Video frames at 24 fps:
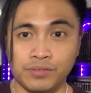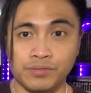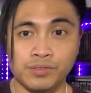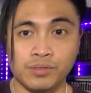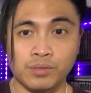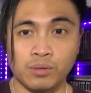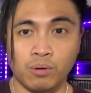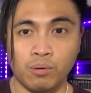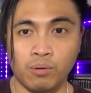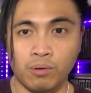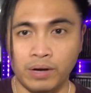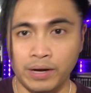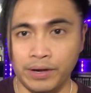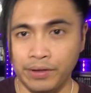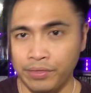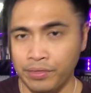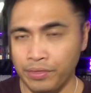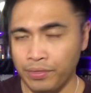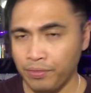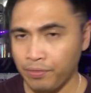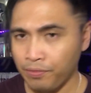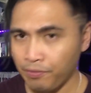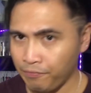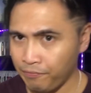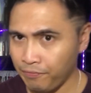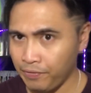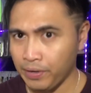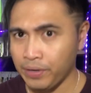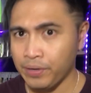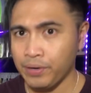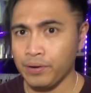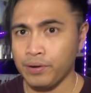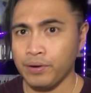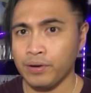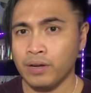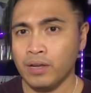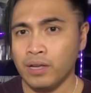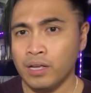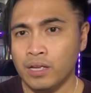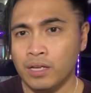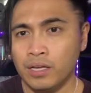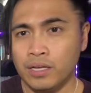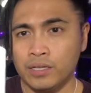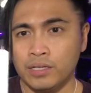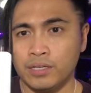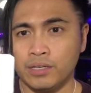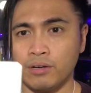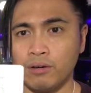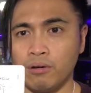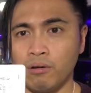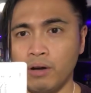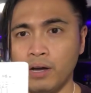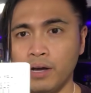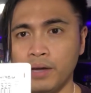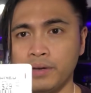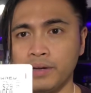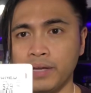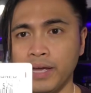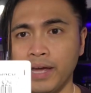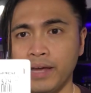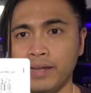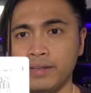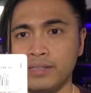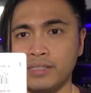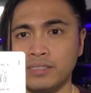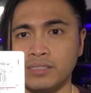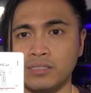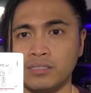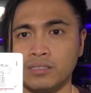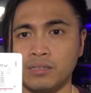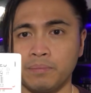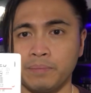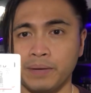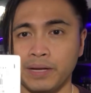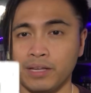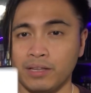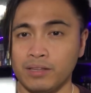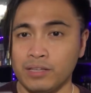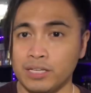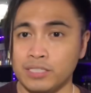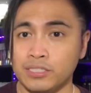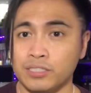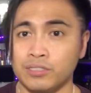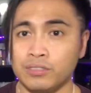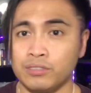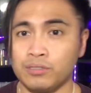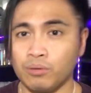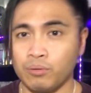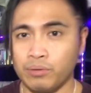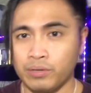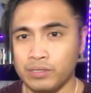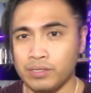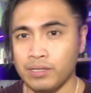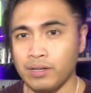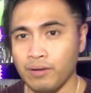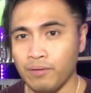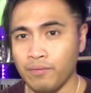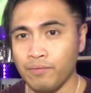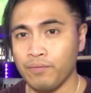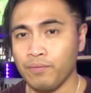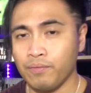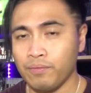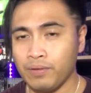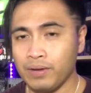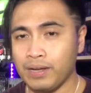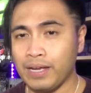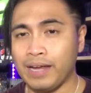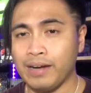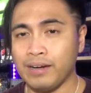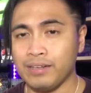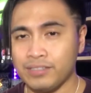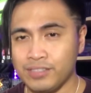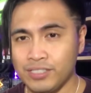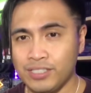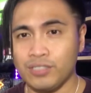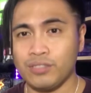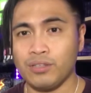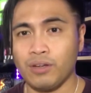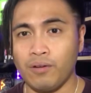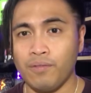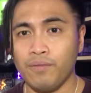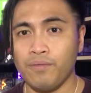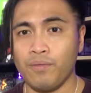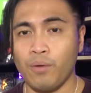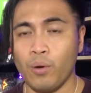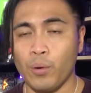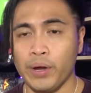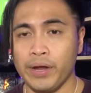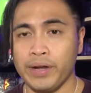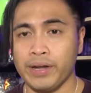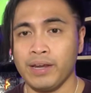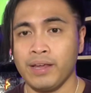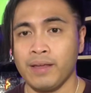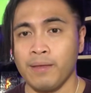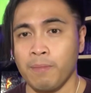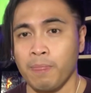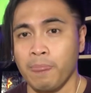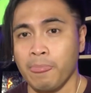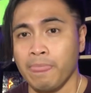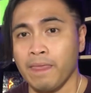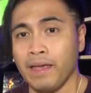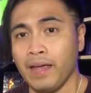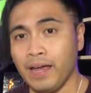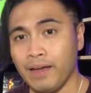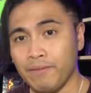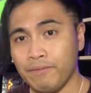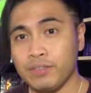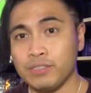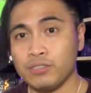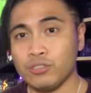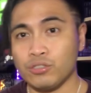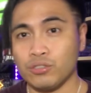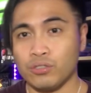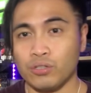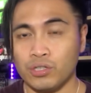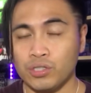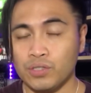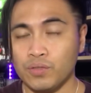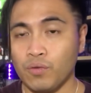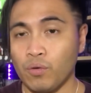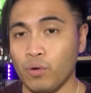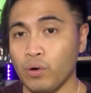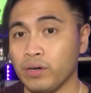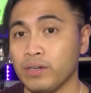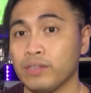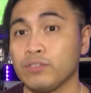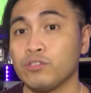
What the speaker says: So I figured, you know, I'd add this into my collection so it kind of just to avoid having to search for it and